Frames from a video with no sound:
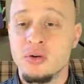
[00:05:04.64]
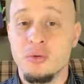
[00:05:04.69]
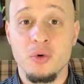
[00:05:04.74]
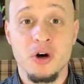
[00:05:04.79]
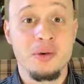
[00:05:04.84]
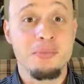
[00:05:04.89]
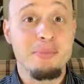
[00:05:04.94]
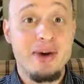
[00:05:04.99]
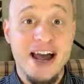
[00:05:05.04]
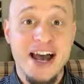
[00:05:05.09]

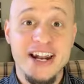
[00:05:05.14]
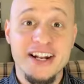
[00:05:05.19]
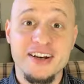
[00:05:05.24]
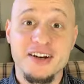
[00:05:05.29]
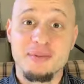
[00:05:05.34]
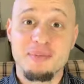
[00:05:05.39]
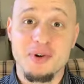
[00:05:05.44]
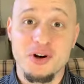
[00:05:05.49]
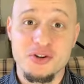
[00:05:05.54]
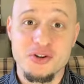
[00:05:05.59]
one bad
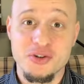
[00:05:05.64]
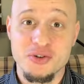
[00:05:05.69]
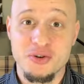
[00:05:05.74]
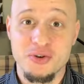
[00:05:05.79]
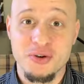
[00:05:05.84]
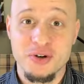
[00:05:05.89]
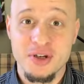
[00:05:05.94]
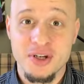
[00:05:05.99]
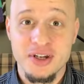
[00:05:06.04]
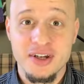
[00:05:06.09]

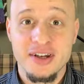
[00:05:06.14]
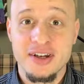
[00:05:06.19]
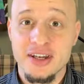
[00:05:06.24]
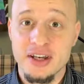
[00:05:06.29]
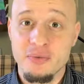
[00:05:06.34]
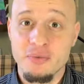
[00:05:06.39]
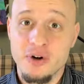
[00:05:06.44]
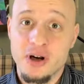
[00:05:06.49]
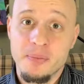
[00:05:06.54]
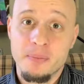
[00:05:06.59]
commercial
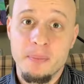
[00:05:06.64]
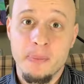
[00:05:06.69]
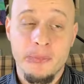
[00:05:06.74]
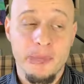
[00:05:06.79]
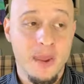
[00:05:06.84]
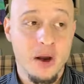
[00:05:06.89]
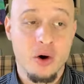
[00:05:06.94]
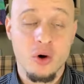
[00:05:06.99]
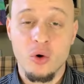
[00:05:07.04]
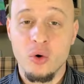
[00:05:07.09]
can rub
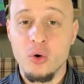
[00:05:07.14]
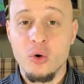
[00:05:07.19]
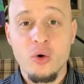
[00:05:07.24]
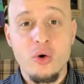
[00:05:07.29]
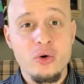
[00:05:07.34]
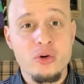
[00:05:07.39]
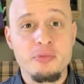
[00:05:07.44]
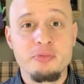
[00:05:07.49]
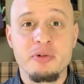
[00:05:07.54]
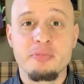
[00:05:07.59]
a
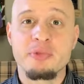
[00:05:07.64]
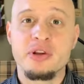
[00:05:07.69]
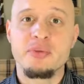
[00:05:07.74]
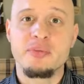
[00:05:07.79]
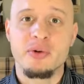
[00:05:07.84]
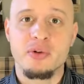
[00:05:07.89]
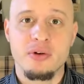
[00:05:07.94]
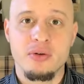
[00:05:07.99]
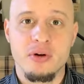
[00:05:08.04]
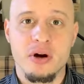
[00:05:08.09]
whole group of
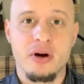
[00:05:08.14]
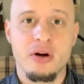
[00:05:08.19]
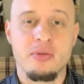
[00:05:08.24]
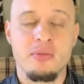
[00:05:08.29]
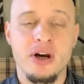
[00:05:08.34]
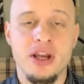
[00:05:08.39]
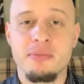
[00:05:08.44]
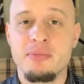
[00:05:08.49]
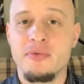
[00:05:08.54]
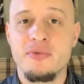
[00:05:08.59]
people the wrong
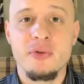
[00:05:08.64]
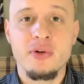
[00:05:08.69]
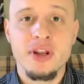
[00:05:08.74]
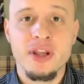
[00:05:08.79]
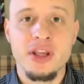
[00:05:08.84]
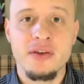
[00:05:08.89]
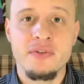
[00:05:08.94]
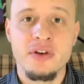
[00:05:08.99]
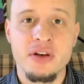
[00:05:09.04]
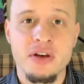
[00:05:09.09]
way before
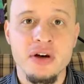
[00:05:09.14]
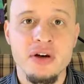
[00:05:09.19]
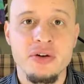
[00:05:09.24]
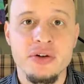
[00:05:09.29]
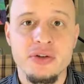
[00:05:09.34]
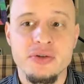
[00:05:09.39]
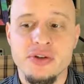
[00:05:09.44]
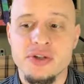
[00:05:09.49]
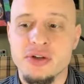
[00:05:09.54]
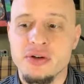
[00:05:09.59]
they even know
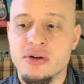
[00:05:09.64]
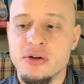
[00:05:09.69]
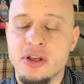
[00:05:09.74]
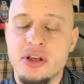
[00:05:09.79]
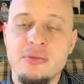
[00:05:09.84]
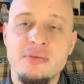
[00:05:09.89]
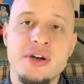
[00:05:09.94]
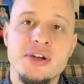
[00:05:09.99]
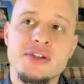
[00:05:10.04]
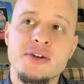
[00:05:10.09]
you. So
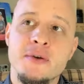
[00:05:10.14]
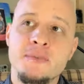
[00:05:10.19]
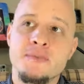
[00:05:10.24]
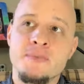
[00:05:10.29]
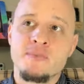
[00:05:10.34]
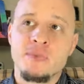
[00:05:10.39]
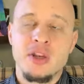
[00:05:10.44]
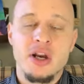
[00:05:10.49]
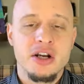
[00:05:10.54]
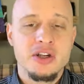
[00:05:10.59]
anyways,
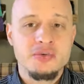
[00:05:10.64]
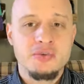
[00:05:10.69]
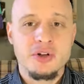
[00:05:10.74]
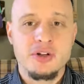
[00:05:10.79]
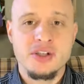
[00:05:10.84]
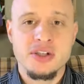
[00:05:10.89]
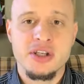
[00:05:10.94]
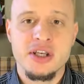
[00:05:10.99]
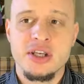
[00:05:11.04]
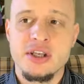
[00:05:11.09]
I just want
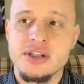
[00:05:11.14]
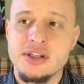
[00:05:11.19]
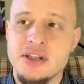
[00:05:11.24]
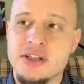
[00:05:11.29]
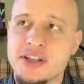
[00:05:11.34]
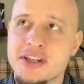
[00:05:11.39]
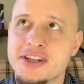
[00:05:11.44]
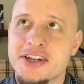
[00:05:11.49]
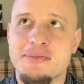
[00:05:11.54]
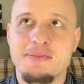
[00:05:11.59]
to say these
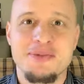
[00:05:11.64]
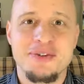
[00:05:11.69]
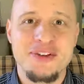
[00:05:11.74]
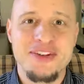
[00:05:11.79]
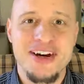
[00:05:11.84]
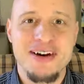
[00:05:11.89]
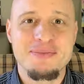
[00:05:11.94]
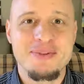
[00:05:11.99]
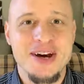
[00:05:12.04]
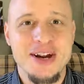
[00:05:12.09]
things as I'm
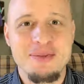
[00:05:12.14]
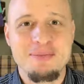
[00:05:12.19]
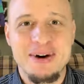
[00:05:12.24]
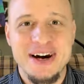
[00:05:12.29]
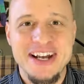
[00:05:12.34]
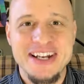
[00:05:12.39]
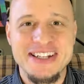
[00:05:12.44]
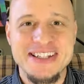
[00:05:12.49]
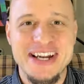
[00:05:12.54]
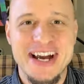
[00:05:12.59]
kind of
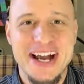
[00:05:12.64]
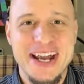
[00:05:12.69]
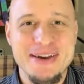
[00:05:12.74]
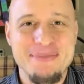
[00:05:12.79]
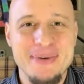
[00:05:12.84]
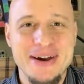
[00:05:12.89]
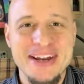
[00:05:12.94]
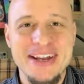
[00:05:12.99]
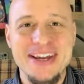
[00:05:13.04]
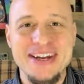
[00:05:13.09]
buying
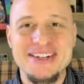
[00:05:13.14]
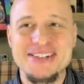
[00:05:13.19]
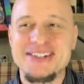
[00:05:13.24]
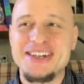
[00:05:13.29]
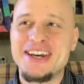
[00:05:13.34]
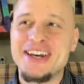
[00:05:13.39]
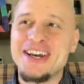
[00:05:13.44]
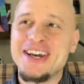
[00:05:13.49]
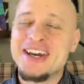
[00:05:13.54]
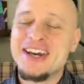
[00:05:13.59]
time, I guess,
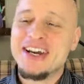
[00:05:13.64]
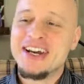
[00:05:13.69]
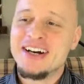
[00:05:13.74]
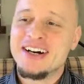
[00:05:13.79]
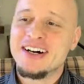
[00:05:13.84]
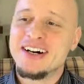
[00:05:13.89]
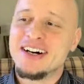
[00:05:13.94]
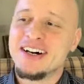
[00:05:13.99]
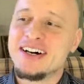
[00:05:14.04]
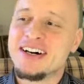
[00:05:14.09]

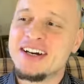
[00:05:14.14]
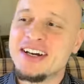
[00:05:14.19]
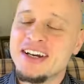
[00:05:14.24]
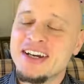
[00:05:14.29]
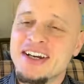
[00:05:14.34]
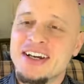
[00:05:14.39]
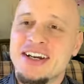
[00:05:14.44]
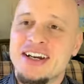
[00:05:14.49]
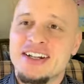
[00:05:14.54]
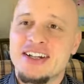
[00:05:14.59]
to
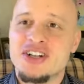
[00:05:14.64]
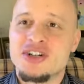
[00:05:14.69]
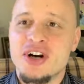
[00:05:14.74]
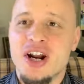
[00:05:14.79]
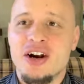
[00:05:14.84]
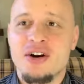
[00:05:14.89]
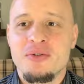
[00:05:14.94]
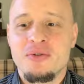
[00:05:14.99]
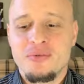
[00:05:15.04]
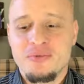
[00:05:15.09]

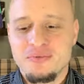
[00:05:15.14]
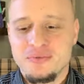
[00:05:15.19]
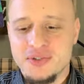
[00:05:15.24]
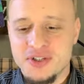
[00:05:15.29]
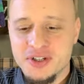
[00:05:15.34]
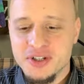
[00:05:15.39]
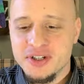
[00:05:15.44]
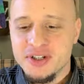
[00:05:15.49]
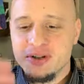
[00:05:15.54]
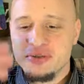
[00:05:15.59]
try
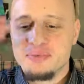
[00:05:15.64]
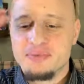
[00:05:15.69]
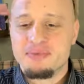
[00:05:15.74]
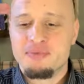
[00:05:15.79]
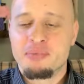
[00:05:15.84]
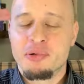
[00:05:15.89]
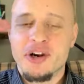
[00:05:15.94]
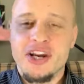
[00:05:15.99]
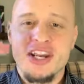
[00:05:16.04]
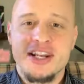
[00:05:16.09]
to
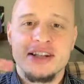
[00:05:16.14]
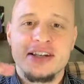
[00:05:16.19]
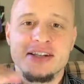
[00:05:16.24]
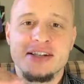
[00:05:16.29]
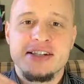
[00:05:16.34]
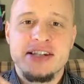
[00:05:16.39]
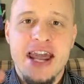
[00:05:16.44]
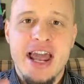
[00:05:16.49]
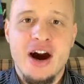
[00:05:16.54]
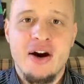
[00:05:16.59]
break
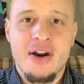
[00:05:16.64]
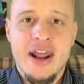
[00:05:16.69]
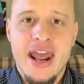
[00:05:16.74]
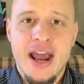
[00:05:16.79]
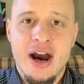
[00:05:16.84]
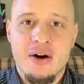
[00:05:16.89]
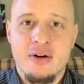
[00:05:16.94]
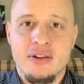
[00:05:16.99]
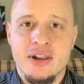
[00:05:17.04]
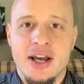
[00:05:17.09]
this down,
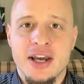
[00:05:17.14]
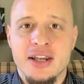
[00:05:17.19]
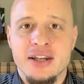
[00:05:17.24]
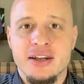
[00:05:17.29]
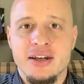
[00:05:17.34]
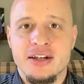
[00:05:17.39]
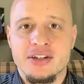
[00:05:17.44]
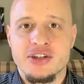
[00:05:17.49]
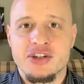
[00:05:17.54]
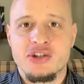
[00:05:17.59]

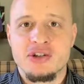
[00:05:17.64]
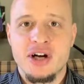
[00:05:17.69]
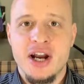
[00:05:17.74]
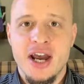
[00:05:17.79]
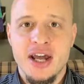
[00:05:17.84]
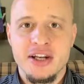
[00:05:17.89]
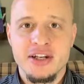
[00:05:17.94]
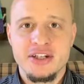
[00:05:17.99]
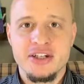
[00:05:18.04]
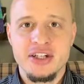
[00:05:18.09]
outline a
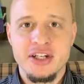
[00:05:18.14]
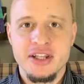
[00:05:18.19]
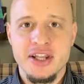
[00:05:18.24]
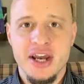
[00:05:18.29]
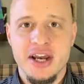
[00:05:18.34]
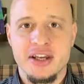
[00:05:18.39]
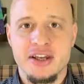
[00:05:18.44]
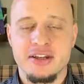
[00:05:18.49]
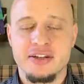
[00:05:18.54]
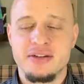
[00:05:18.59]
strategy
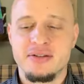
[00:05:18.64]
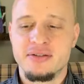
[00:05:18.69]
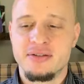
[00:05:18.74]
that